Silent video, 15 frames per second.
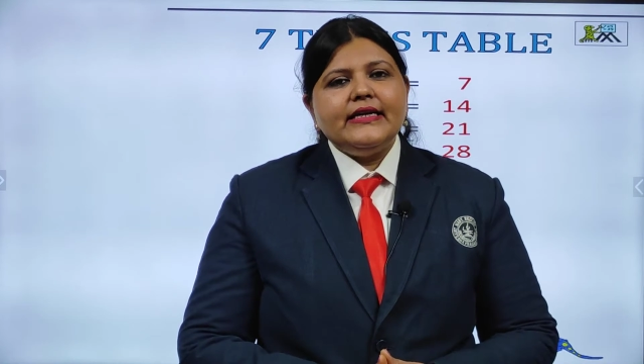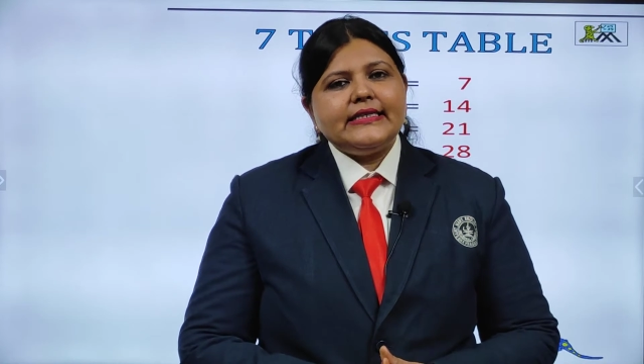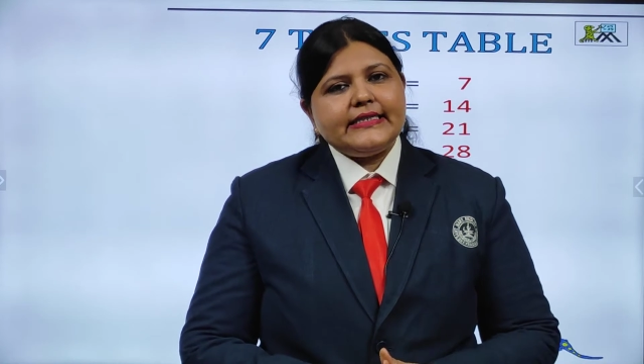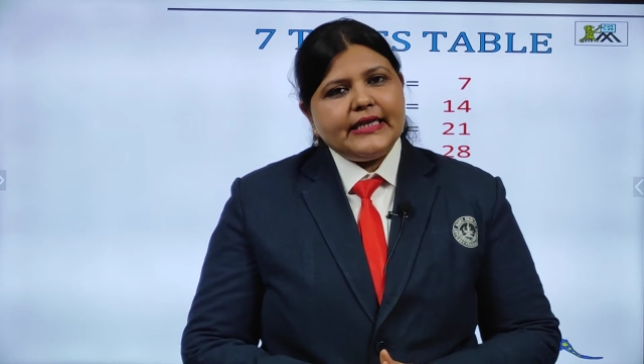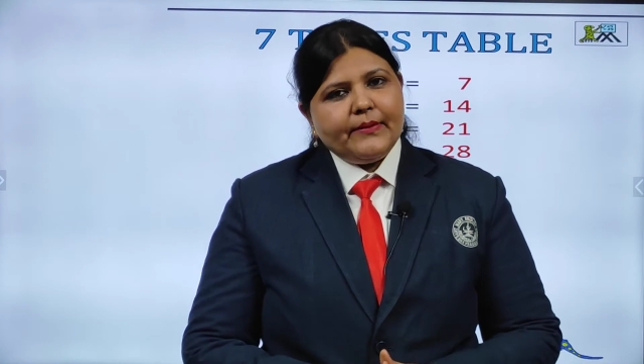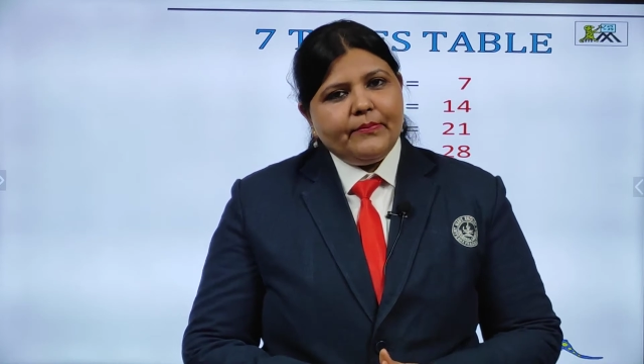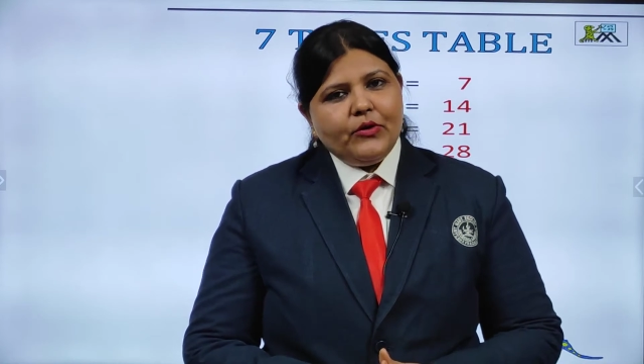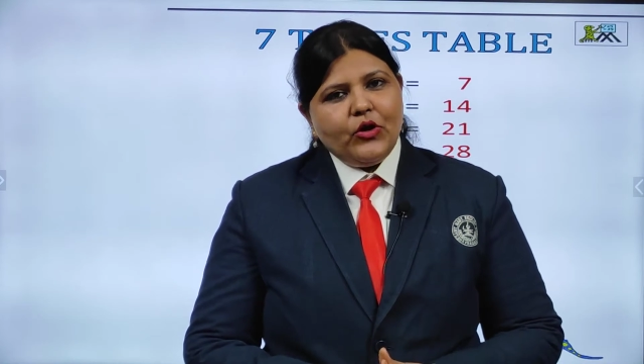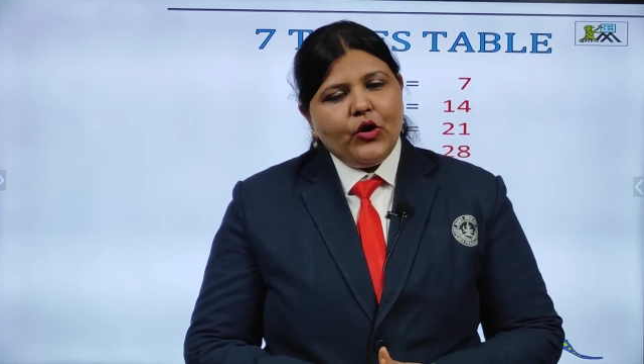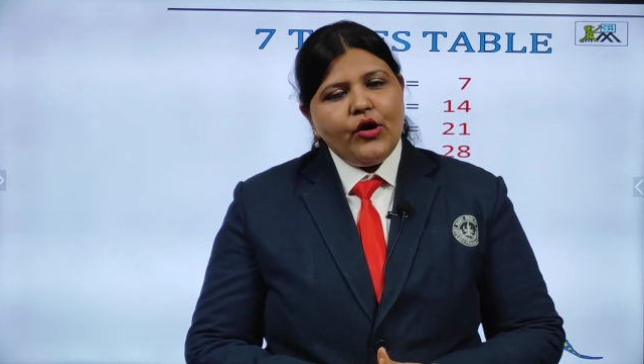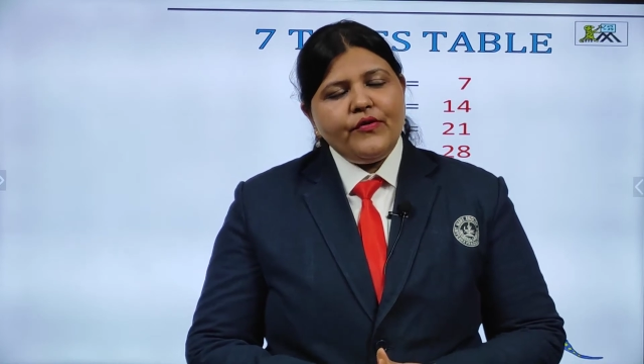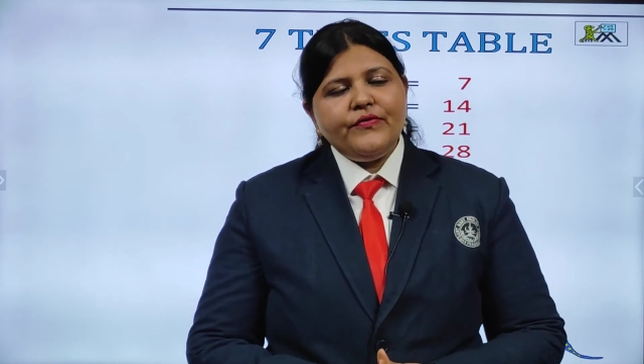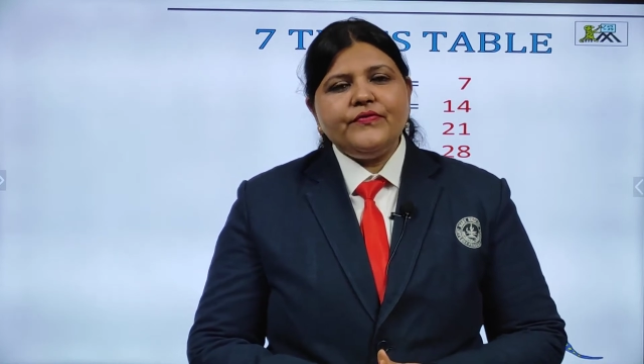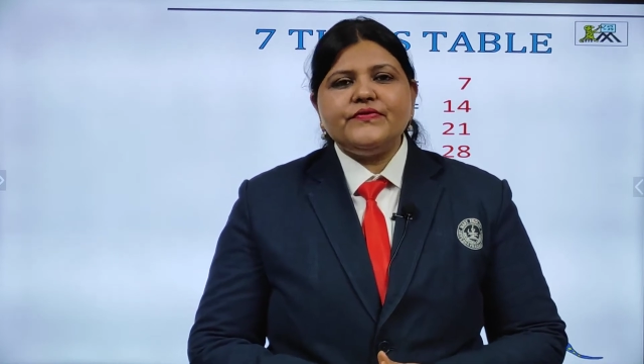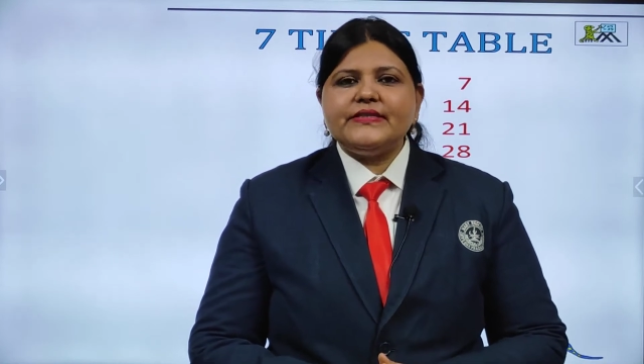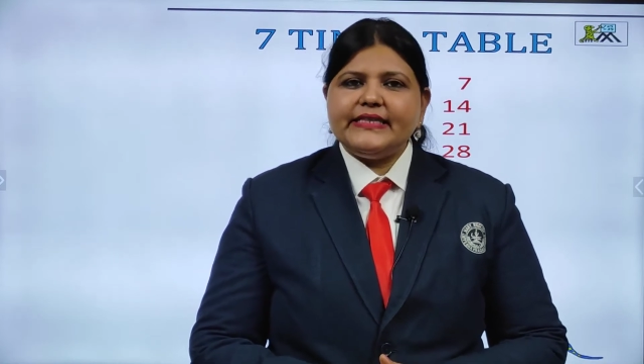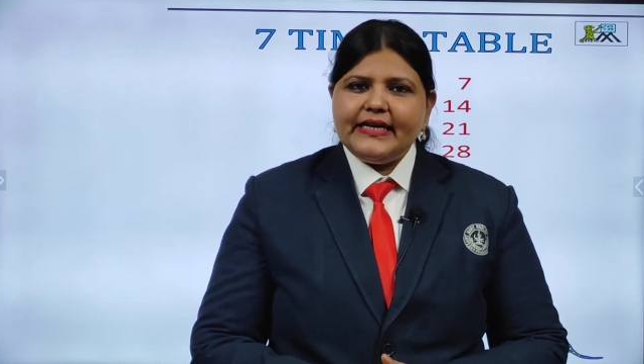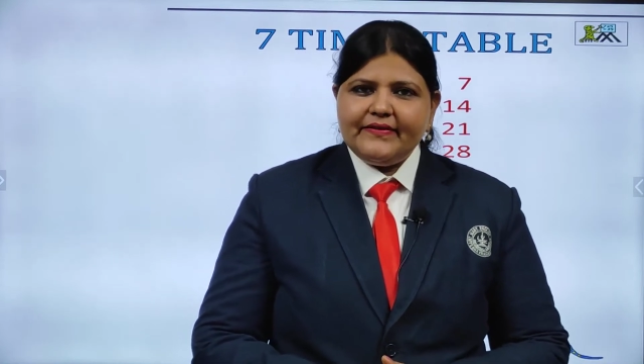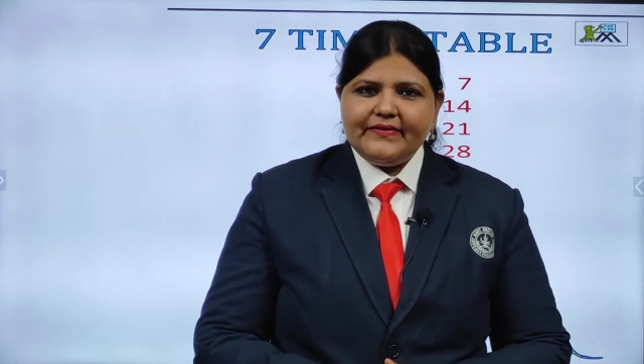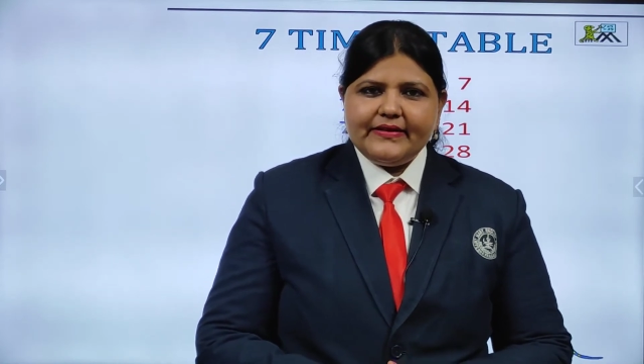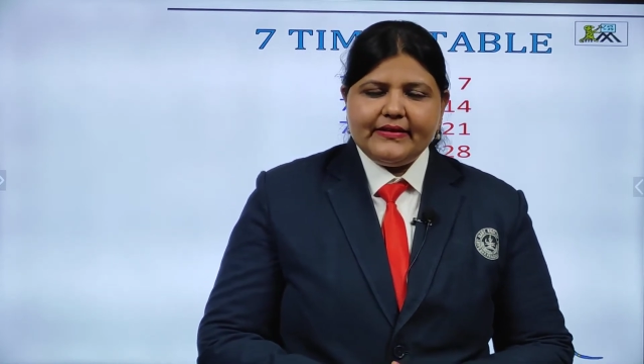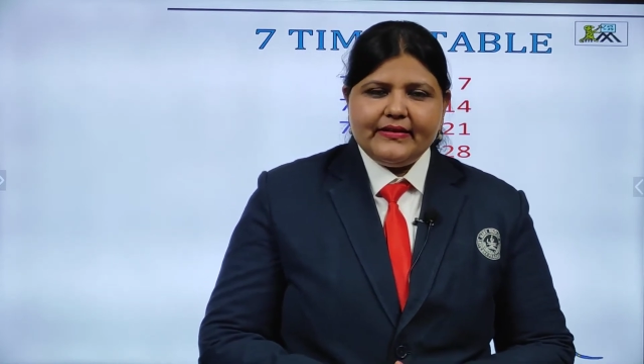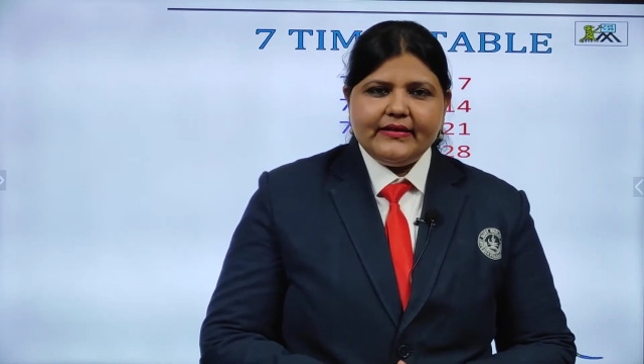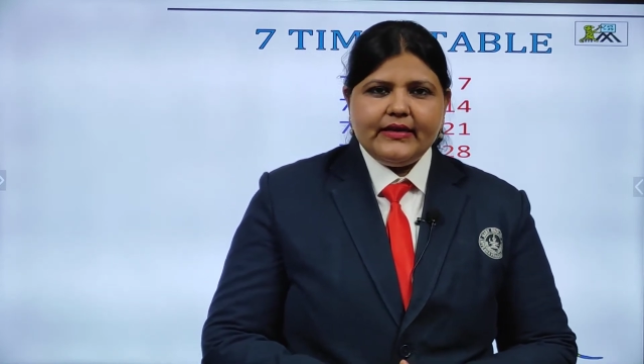table of seven.